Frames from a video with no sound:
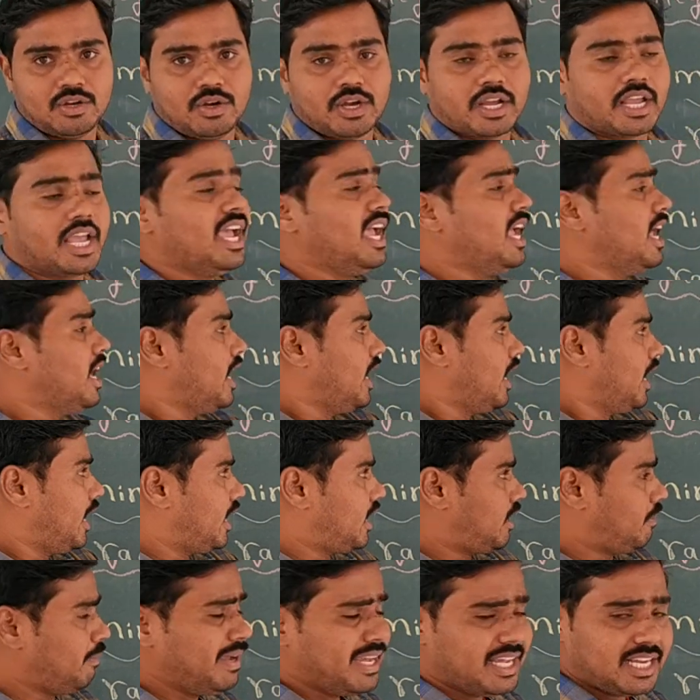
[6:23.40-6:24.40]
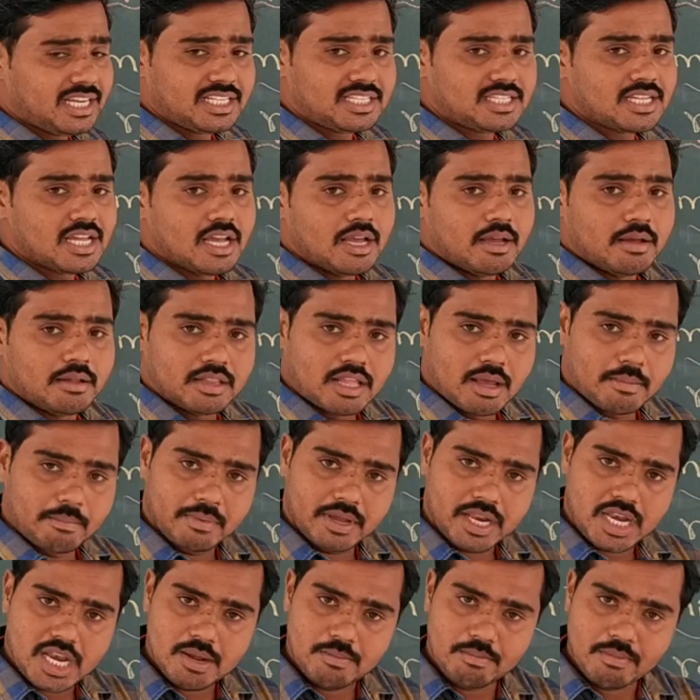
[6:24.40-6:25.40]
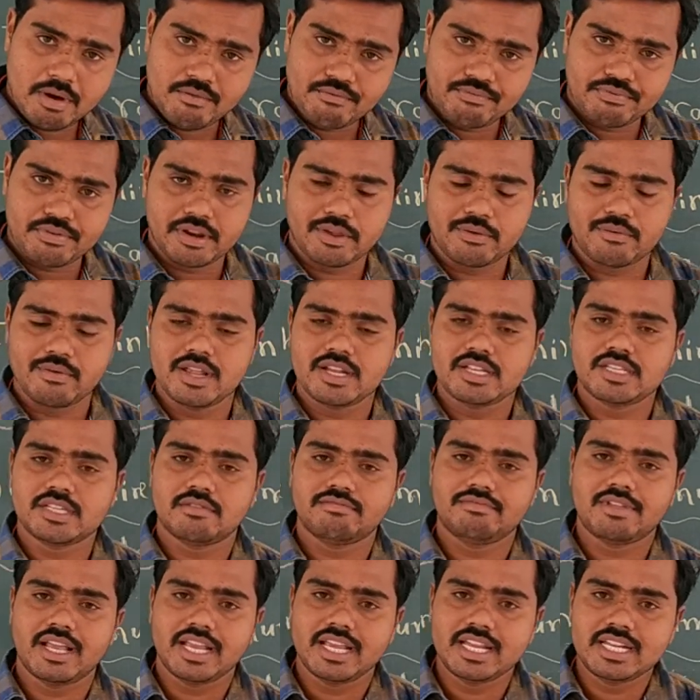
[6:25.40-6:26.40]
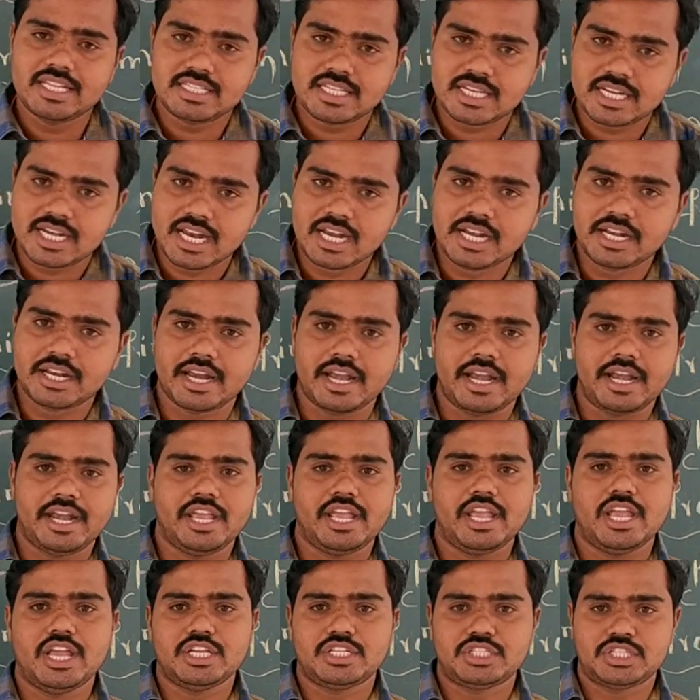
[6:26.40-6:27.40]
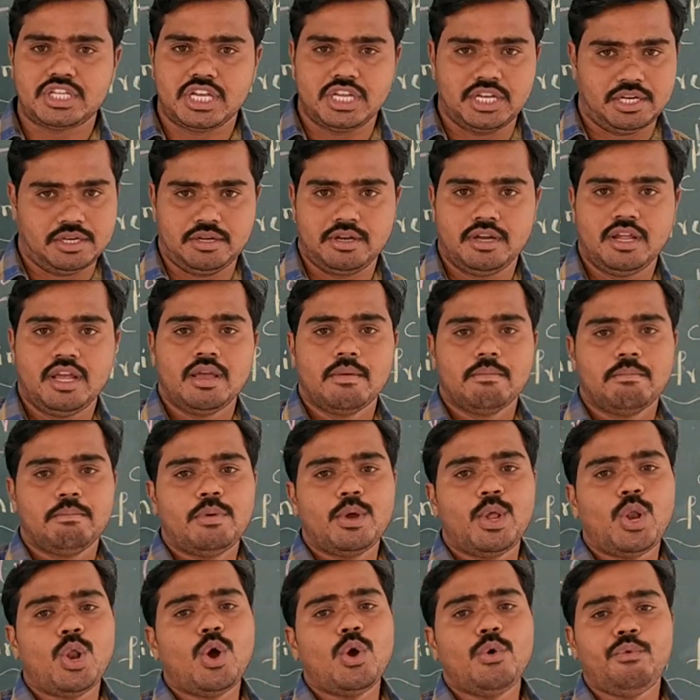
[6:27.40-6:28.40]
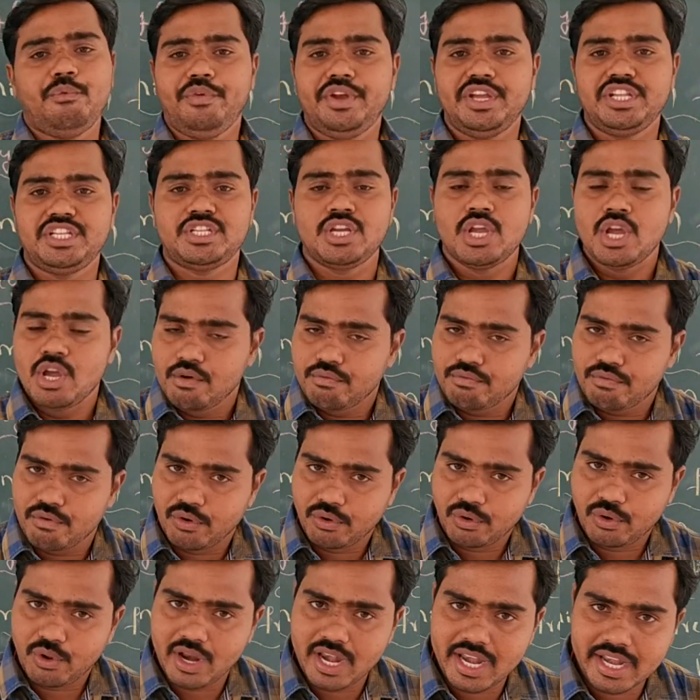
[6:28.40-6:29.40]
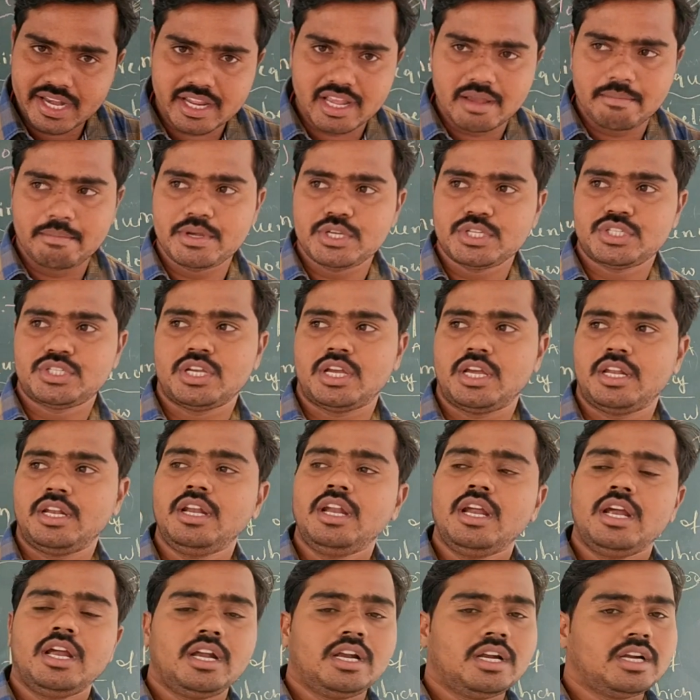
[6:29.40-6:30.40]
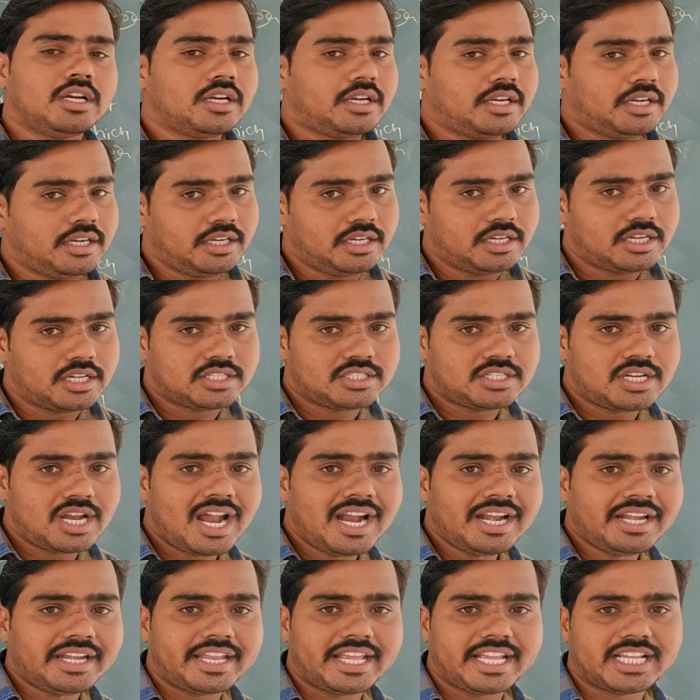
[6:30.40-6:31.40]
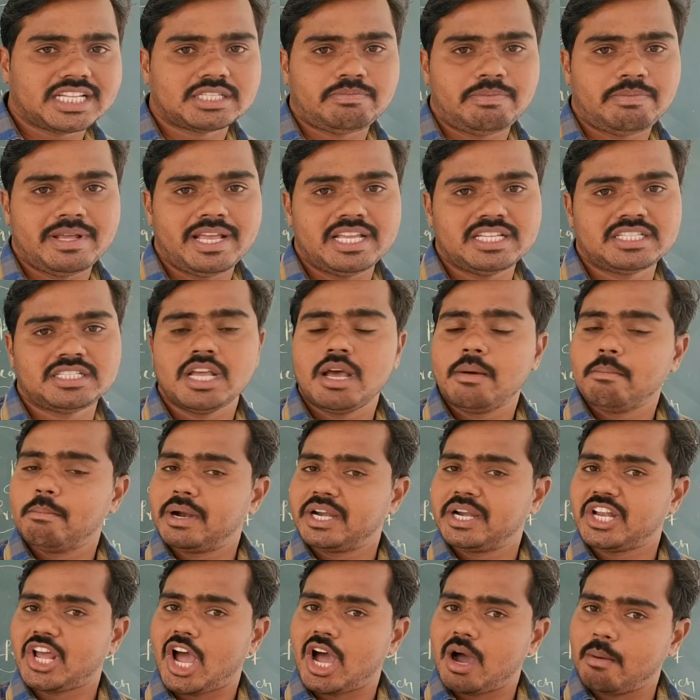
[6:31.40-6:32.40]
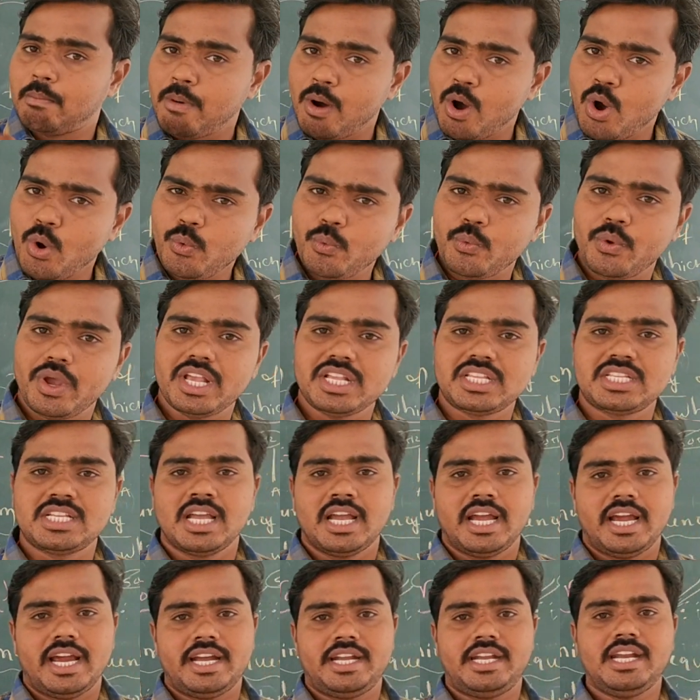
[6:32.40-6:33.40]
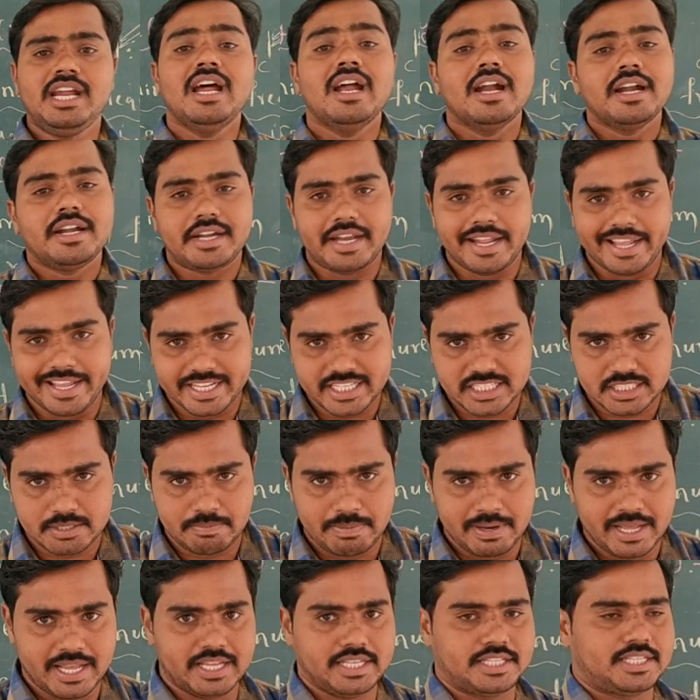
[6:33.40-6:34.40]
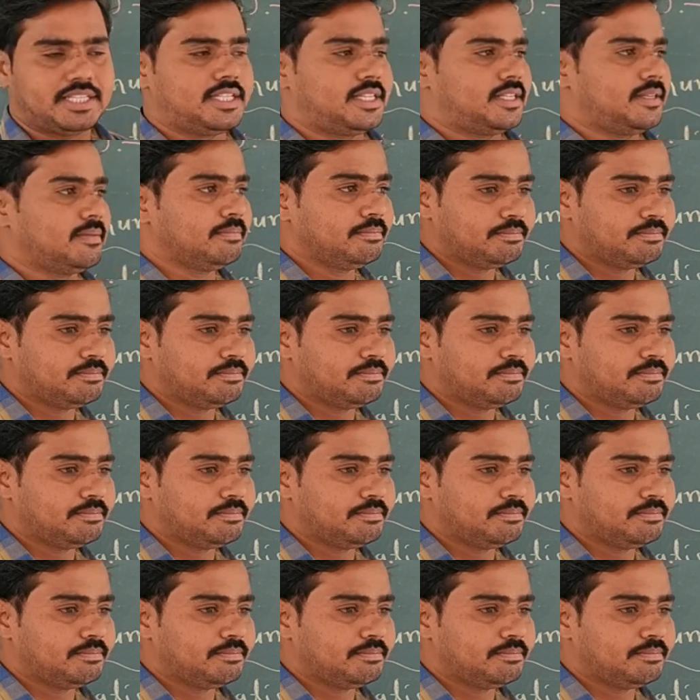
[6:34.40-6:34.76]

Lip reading: Okay, it means the minimum frequency of the incident radiation below which photoelectric emission does not takes place, but above which it takes place.